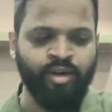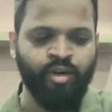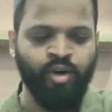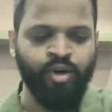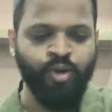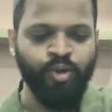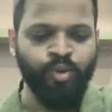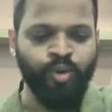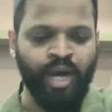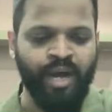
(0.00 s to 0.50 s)

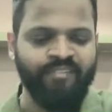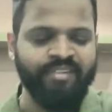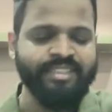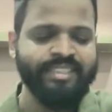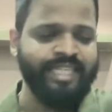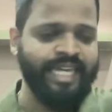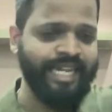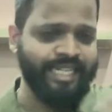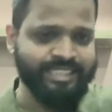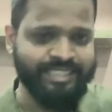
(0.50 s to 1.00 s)
or you have a
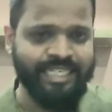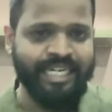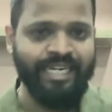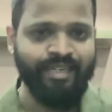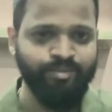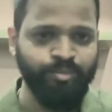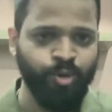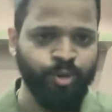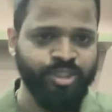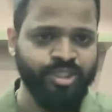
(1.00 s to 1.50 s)

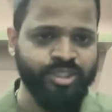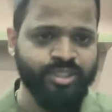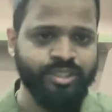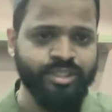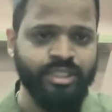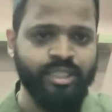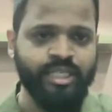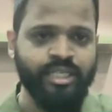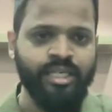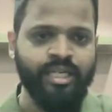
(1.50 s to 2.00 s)
sales-led
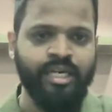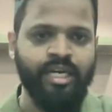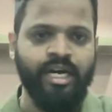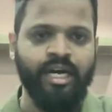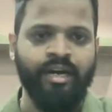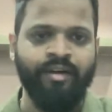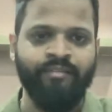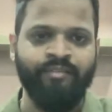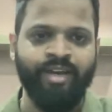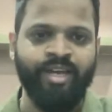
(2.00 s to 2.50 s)
motion
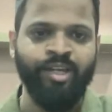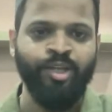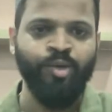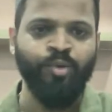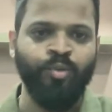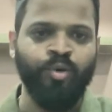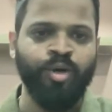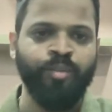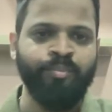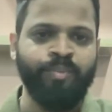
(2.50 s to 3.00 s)
where
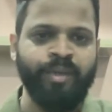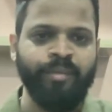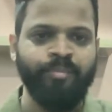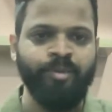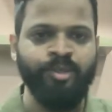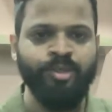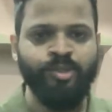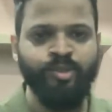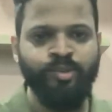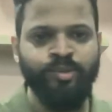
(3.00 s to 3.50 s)
you want
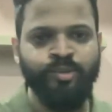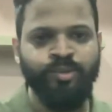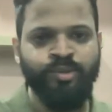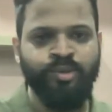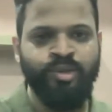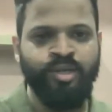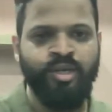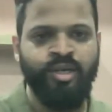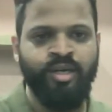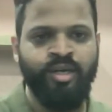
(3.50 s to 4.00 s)
people
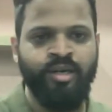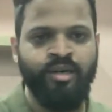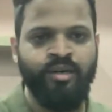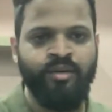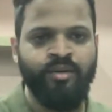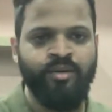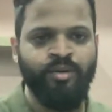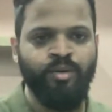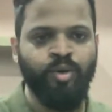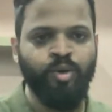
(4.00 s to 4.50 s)
to
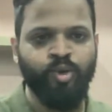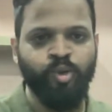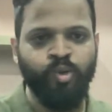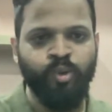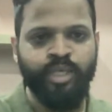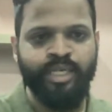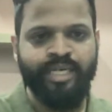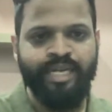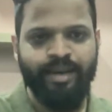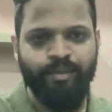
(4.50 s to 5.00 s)
go
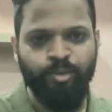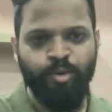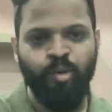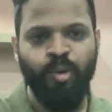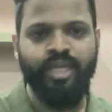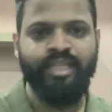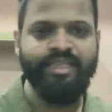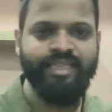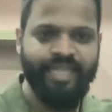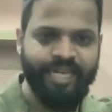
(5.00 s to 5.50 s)
through a
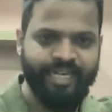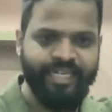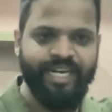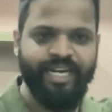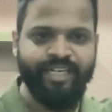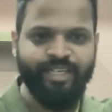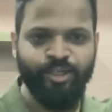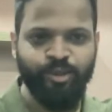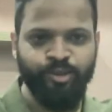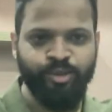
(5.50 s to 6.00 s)
demo and then
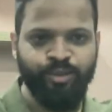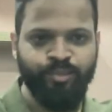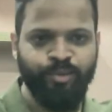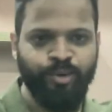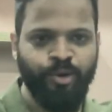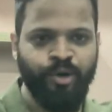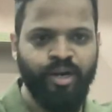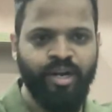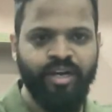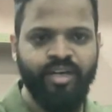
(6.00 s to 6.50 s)
get into the
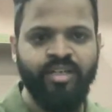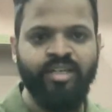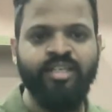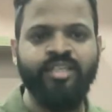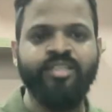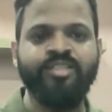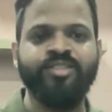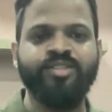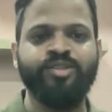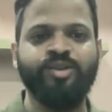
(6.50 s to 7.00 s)
product?
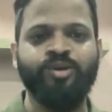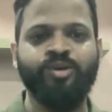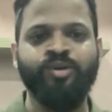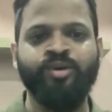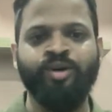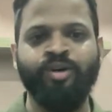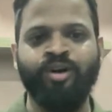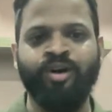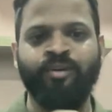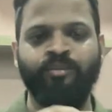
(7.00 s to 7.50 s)

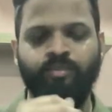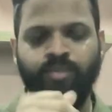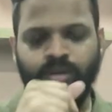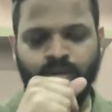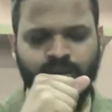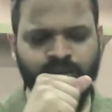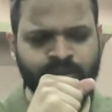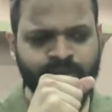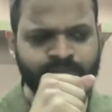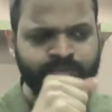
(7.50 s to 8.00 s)
So
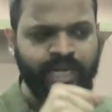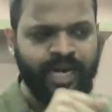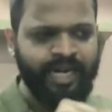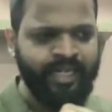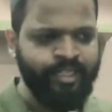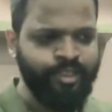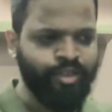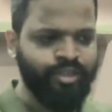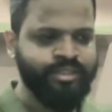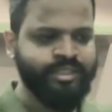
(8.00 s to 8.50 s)

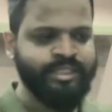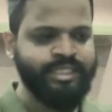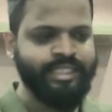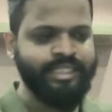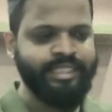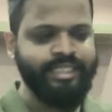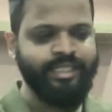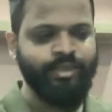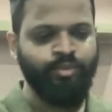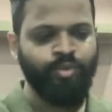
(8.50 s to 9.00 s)
and your
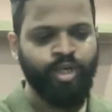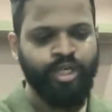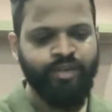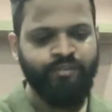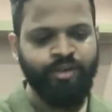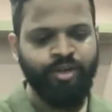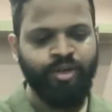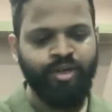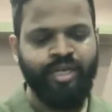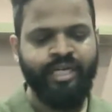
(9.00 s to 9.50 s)
CT,
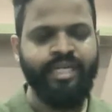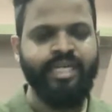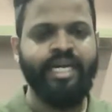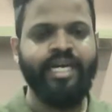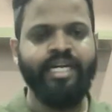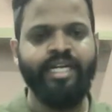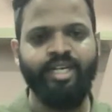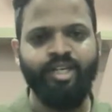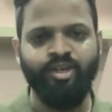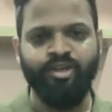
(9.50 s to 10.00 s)
whatever you're
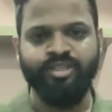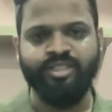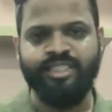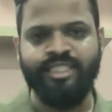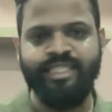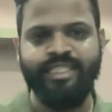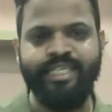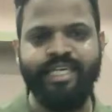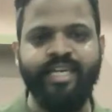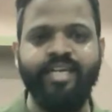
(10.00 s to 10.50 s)
indicating in your
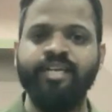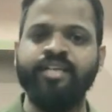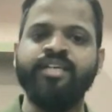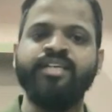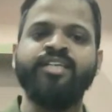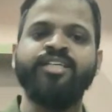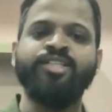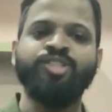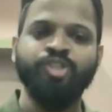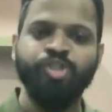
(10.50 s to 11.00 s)
CTA,
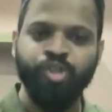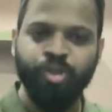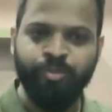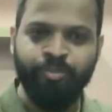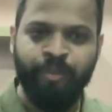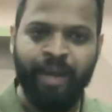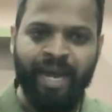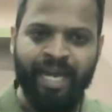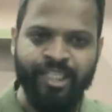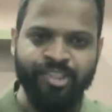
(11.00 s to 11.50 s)

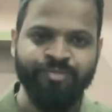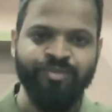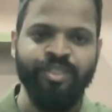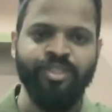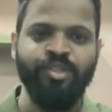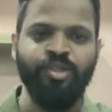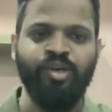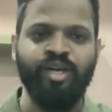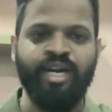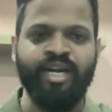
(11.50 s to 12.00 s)
should match
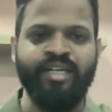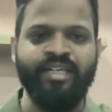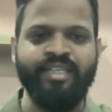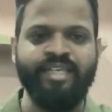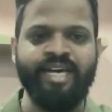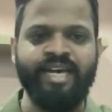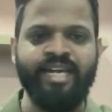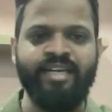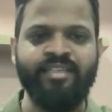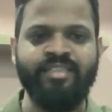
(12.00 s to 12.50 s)
with your
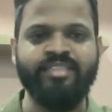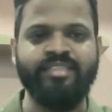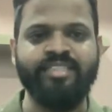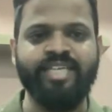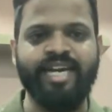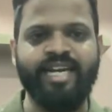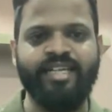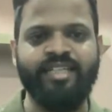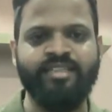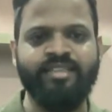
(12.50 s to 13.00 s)
entire
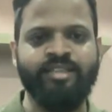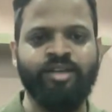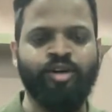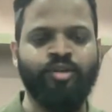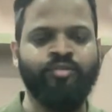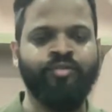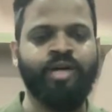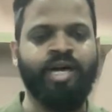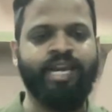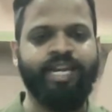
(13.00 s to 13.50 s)
design
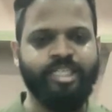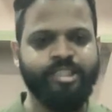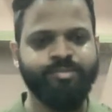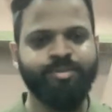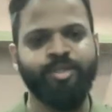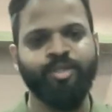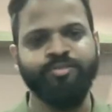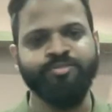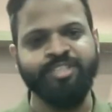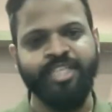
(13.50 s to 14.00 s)
of
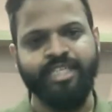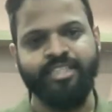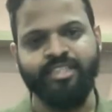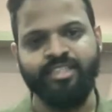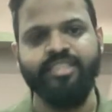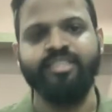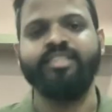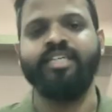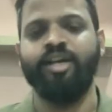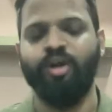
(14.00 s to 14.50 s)
arrangement of
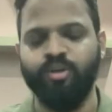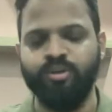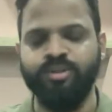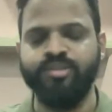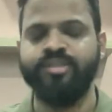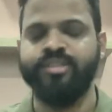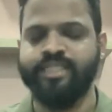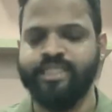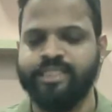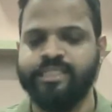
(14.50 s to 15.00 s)
sections and all
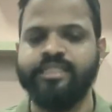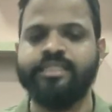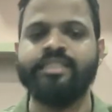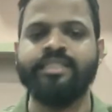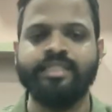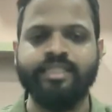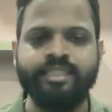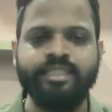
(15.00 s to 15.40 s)
those things.